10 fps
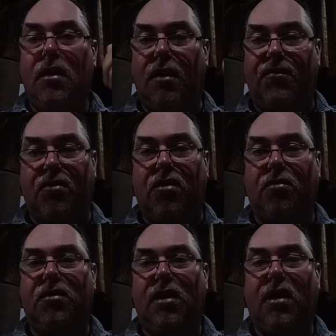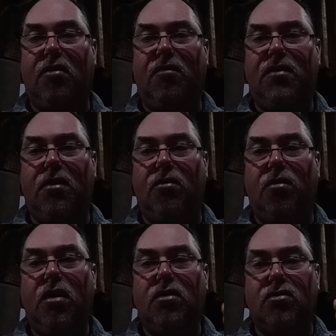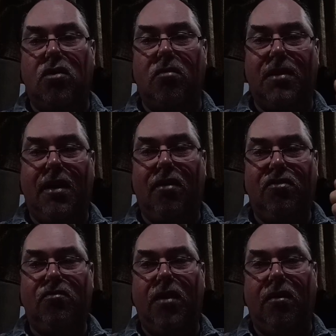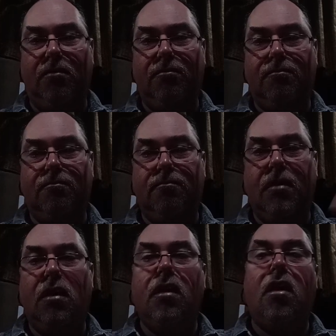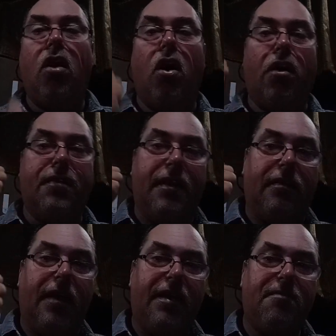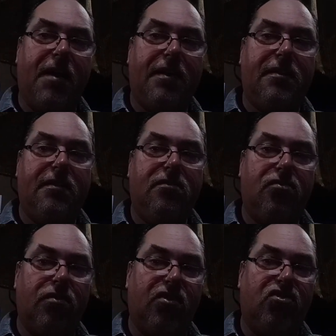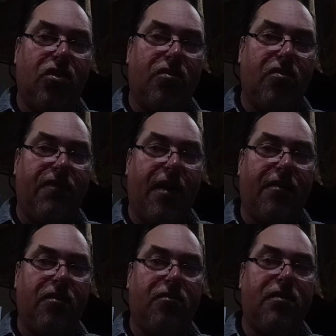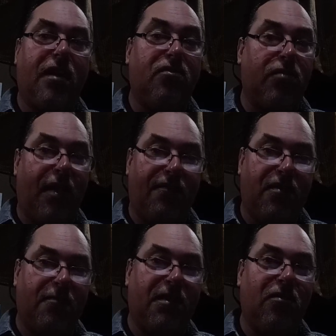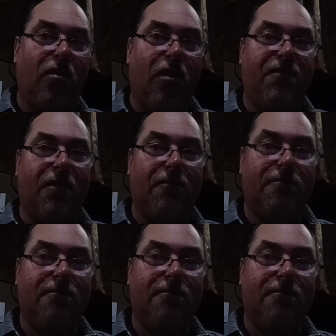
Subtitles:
If you don't take care of you, nobody else will. Are they like-minded? Do they share your values? And do they have something to offer?